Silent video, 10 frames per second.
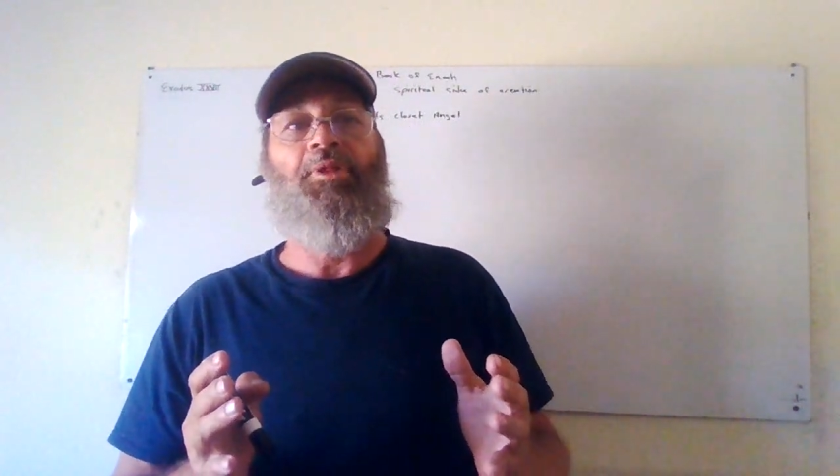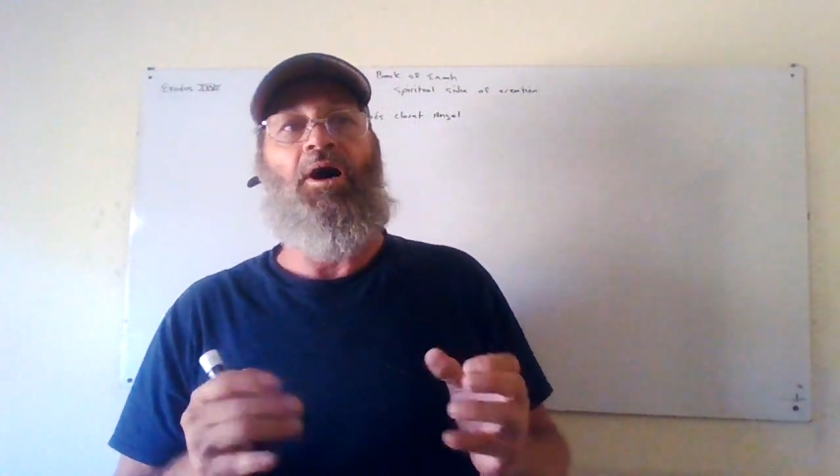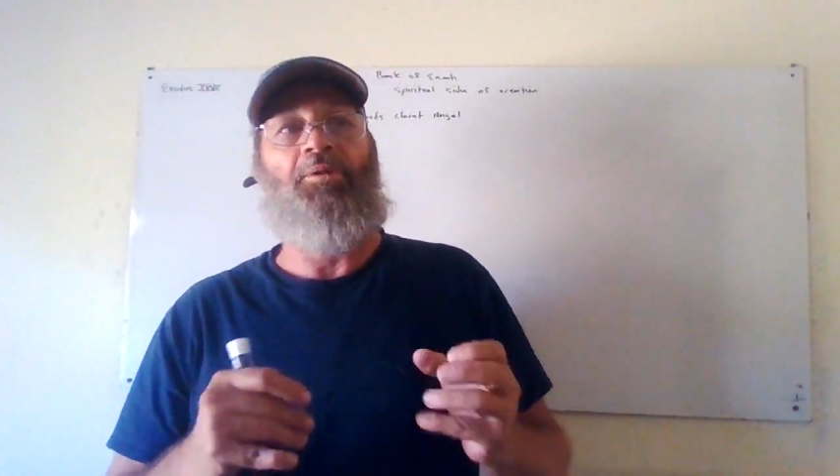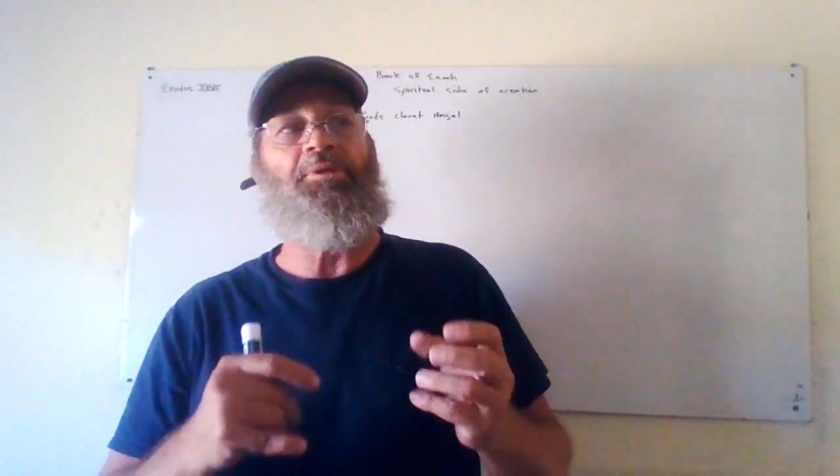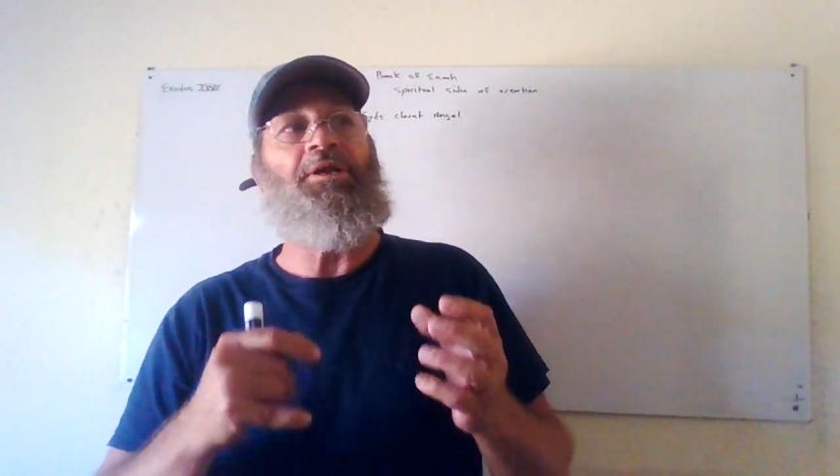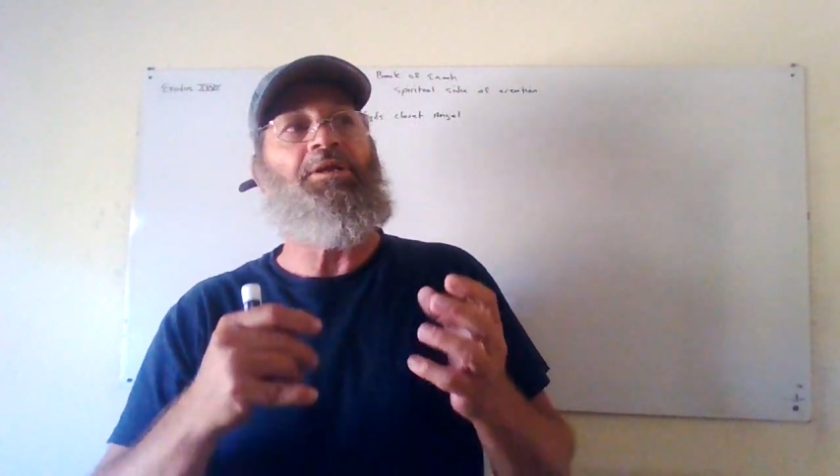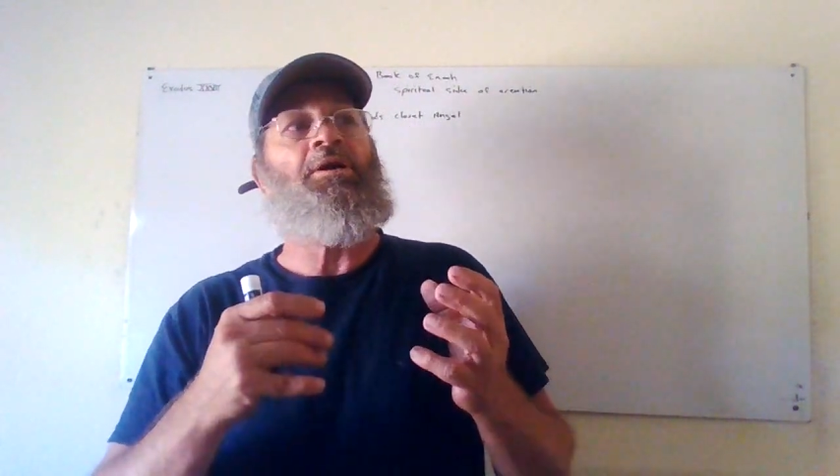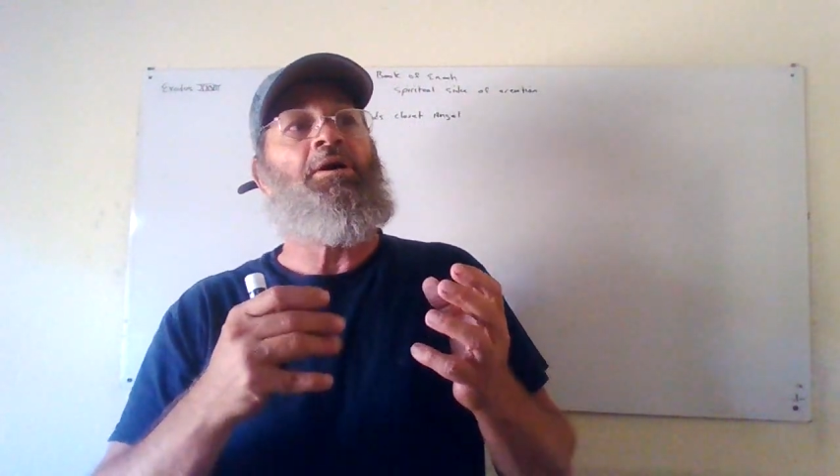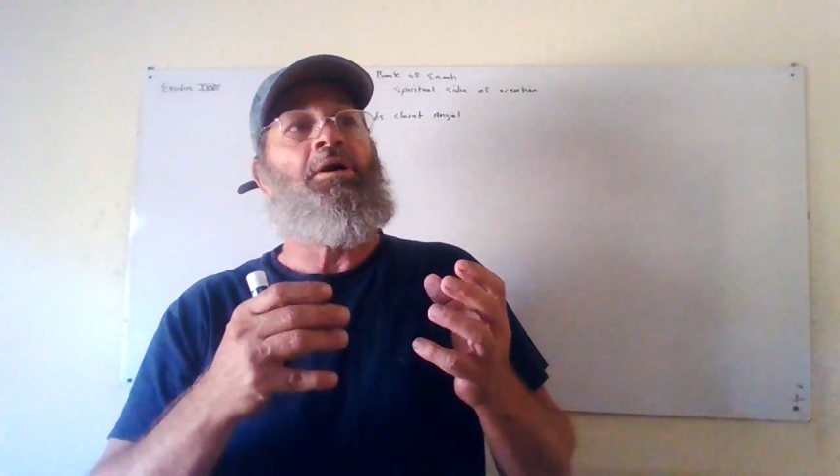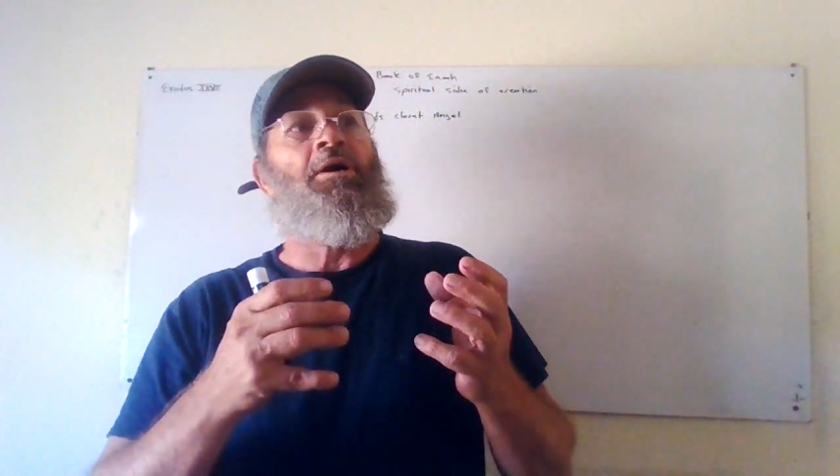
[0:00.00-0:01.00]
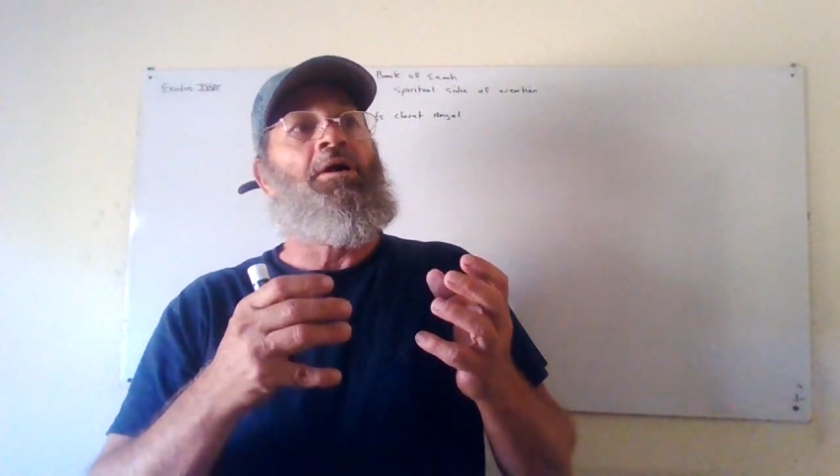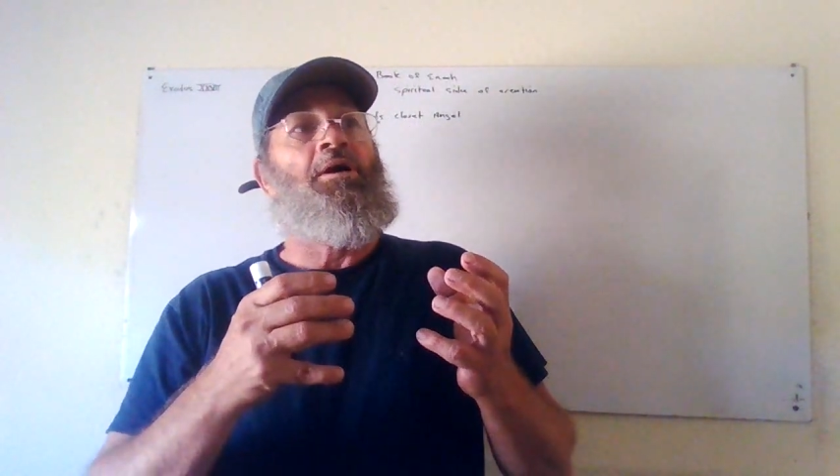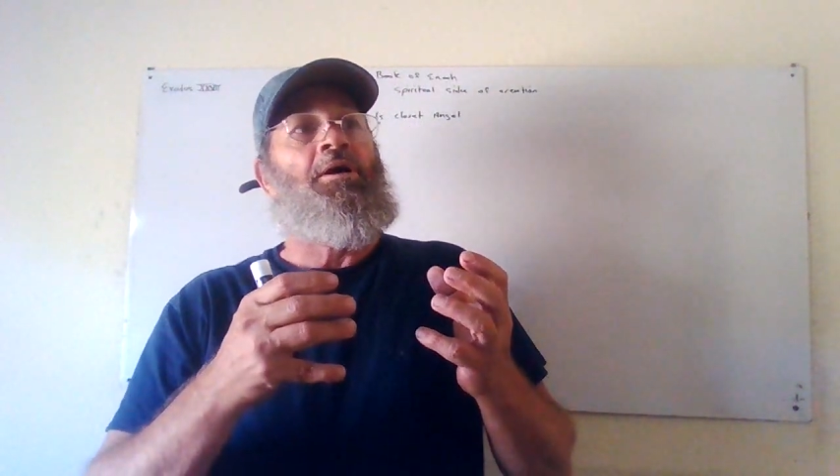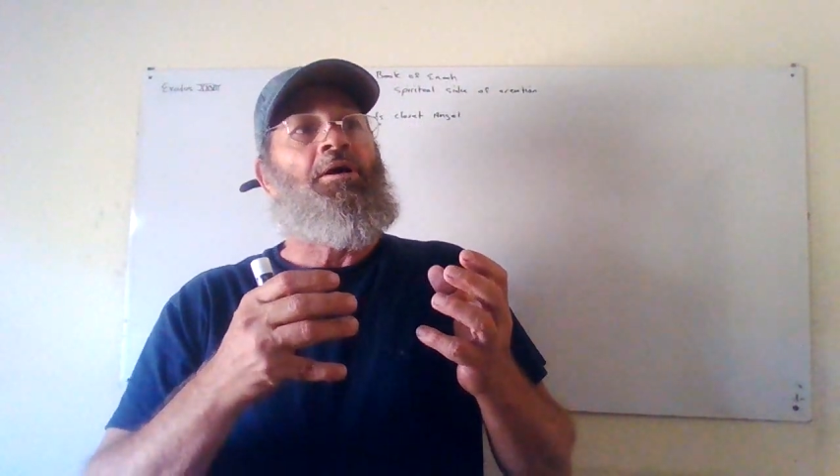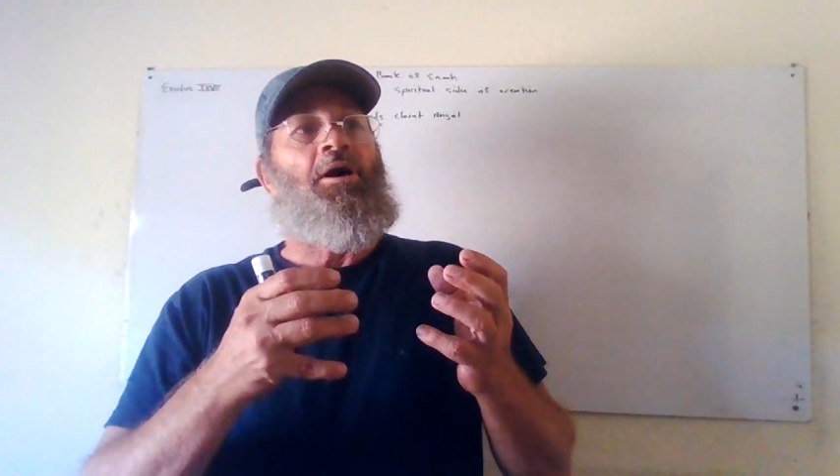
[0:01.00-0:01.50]
I mean,
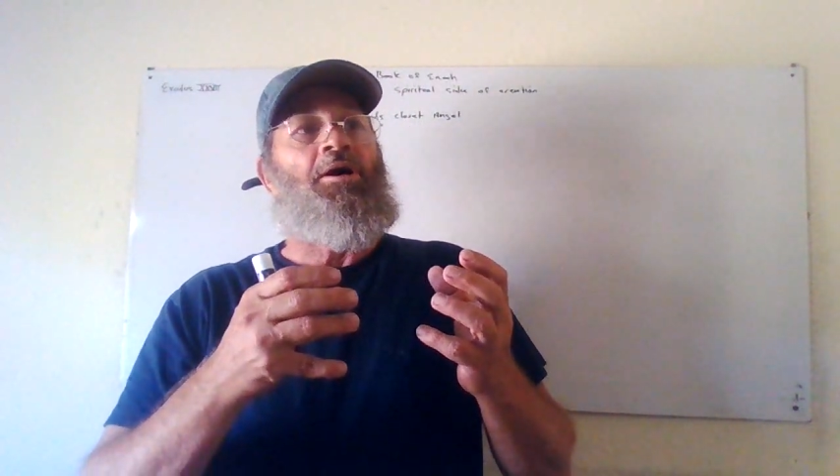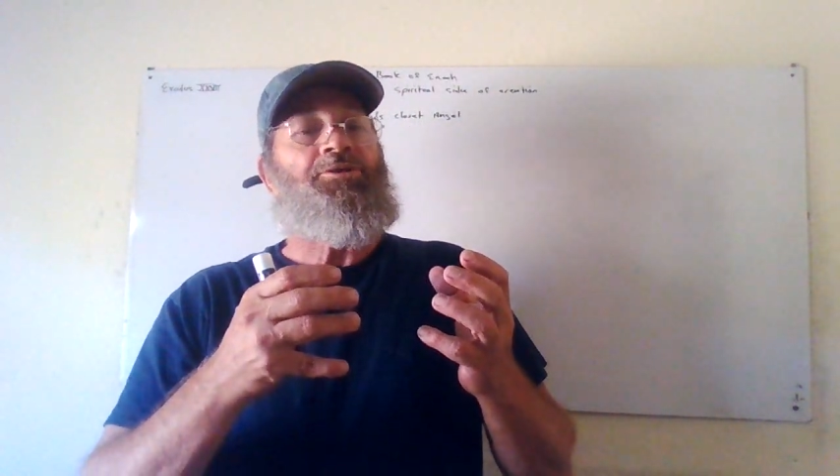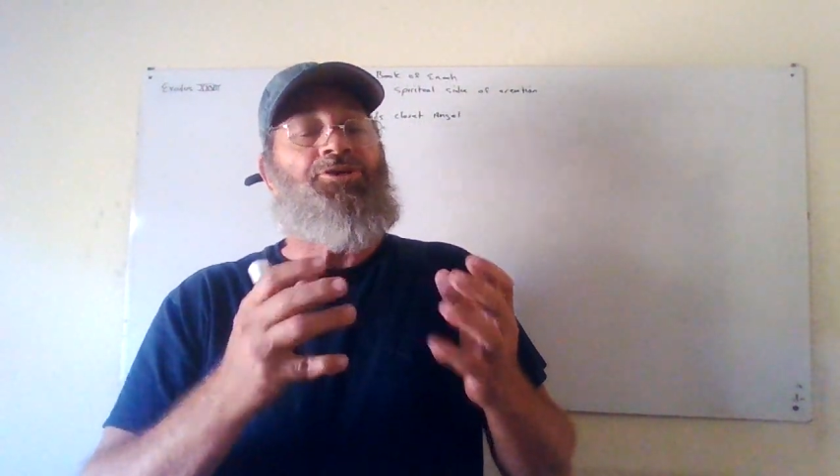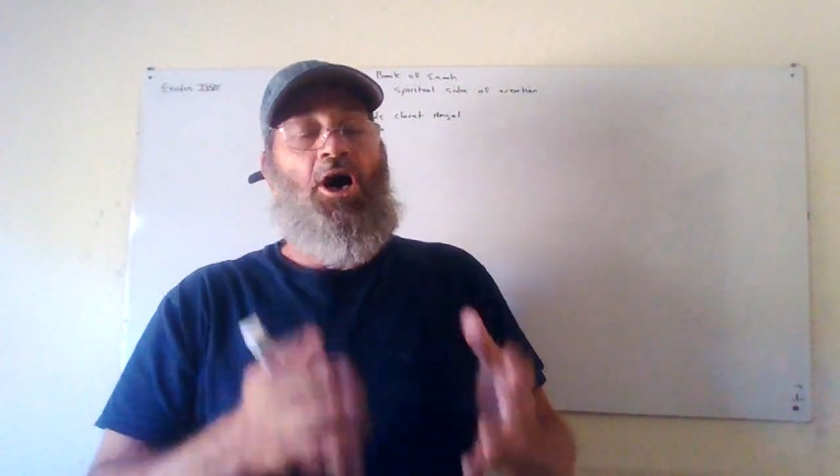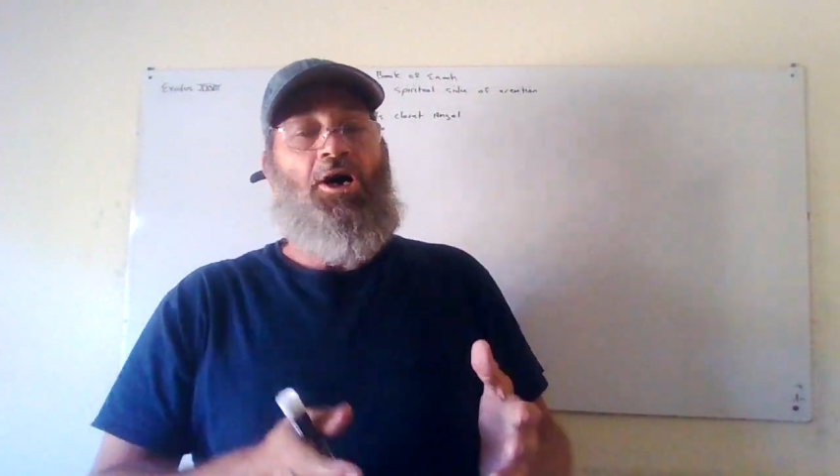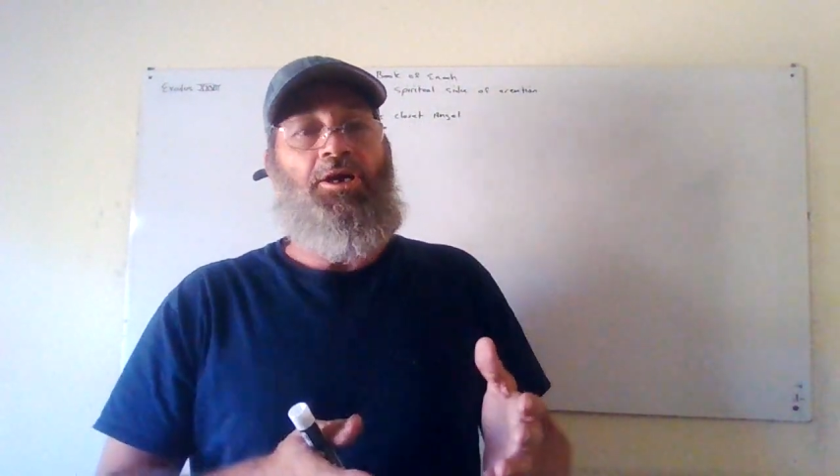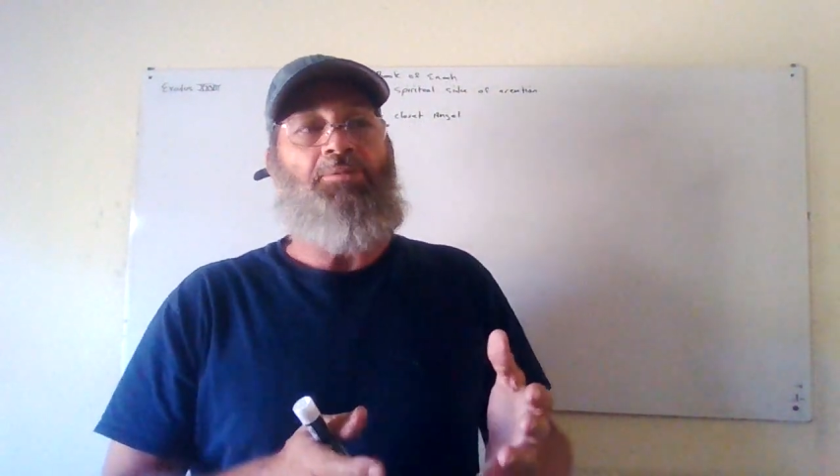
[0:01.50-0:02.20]
talking